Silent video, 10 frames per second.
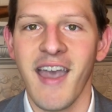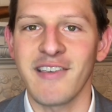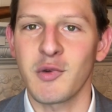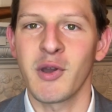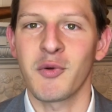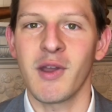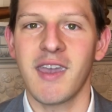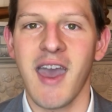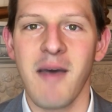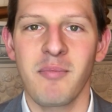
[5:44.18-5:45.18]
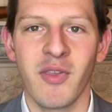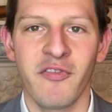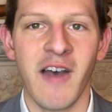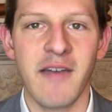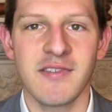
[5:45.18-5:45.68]
As a quick recap, the
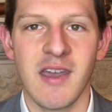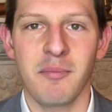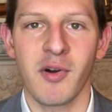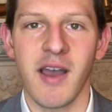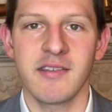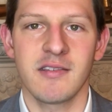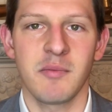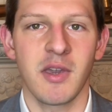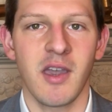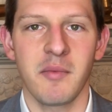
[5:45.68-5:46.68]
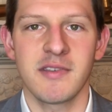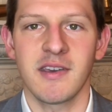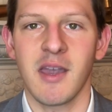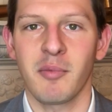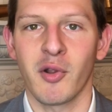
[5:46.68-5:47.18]
5-step process to become a
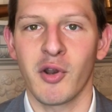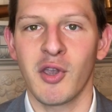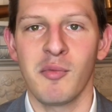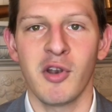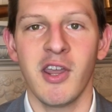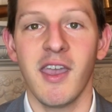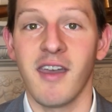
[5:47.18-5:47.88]
SigEp Learning Community